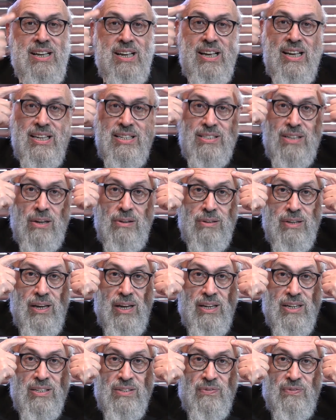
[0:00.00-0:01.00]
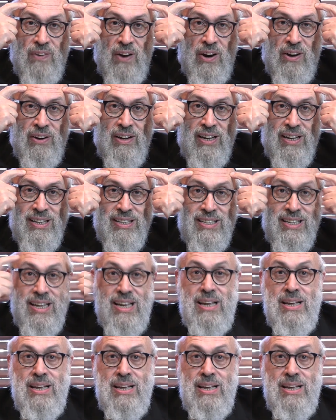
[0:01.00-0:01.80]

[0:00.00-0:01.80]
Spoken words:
is only on his forehead.